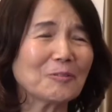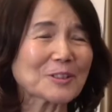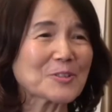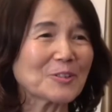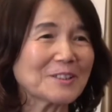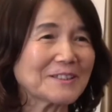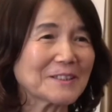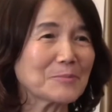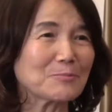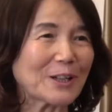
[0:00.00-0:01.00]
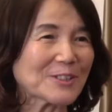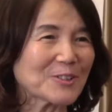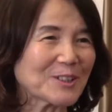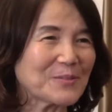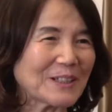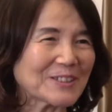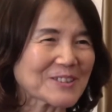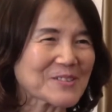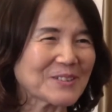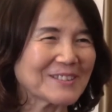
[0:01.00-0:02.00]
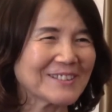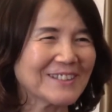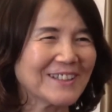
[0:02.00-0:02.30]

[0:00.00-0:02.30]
What's your impression about Oxford?